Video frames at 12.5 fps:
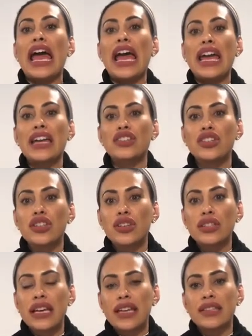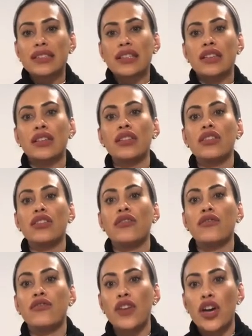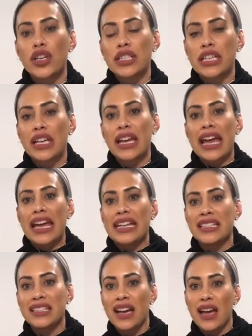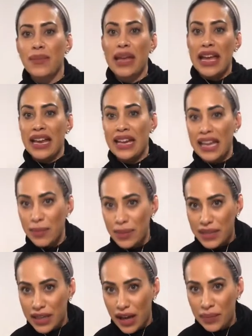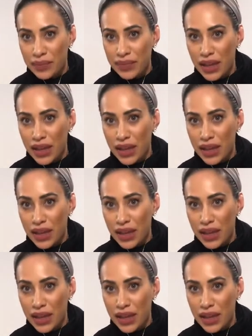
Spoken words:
angiotensin converting enzyme inhibitor.